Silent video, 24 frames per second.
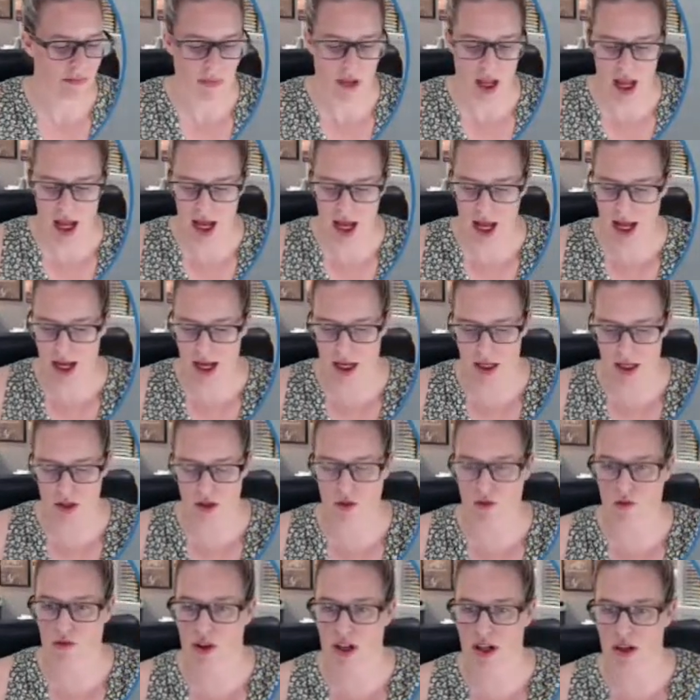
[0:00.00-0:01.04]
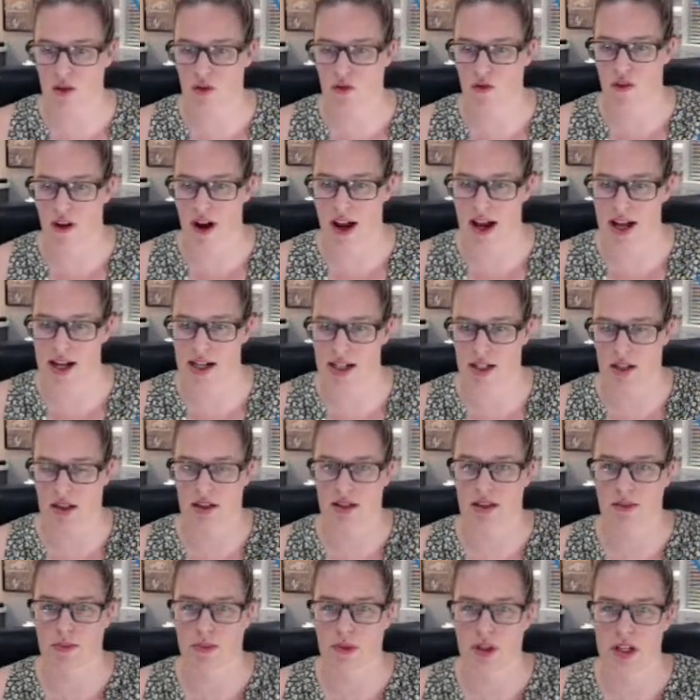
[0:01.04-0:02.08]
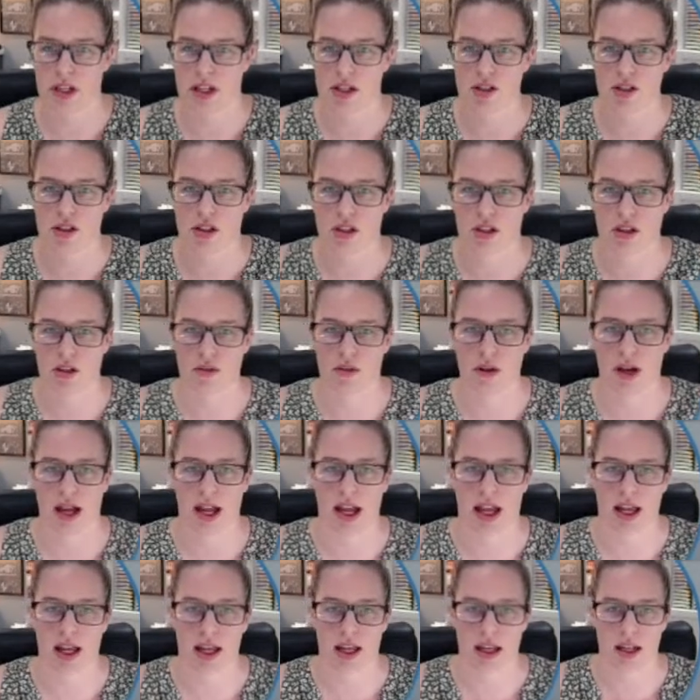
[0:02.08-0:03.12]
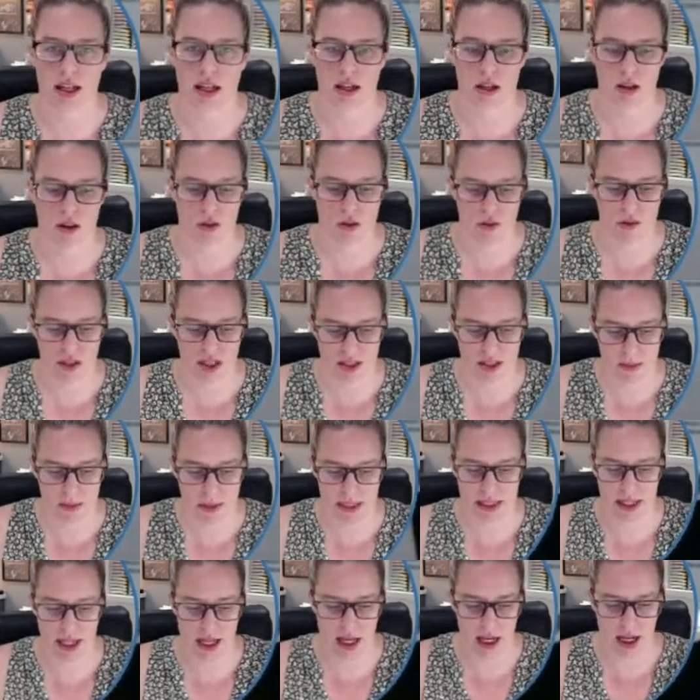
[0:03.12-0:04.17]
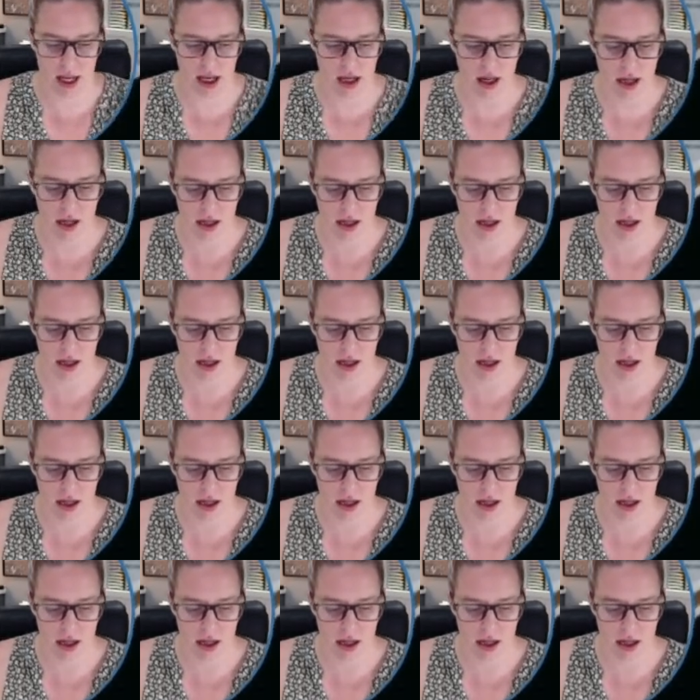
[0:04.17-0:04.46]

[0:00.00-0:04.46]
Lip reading: and Real Red because I'm going to do a Christmassy